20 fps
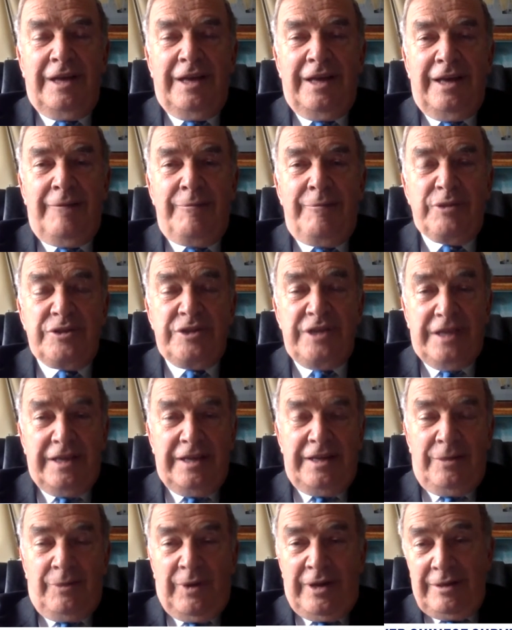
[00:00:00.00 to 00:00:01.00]

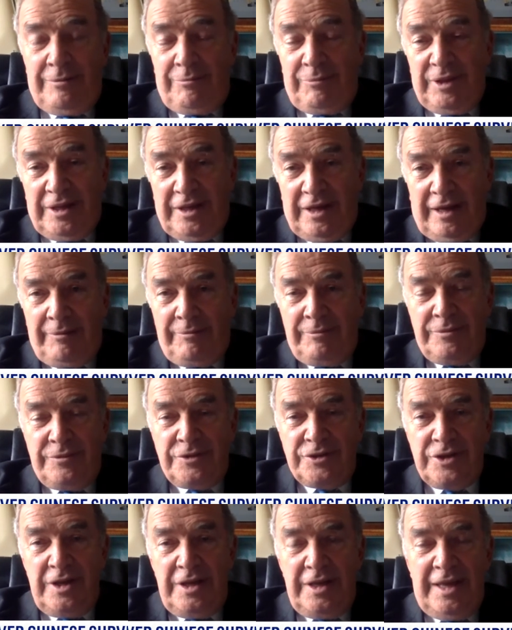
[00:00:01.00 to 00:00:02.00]
particularly when it
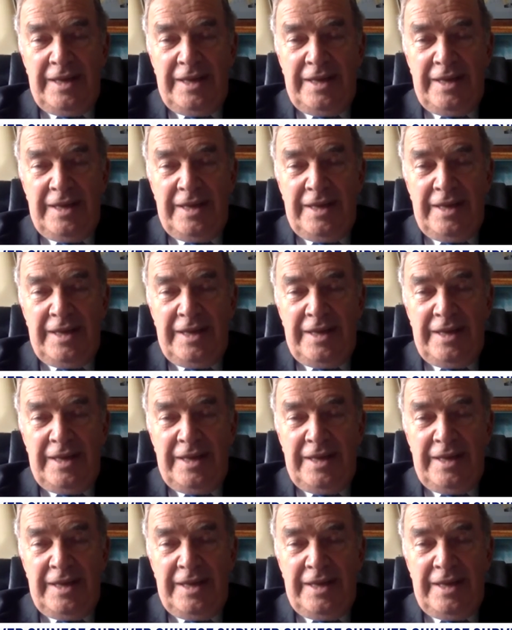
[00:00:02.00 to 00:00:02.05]
becomes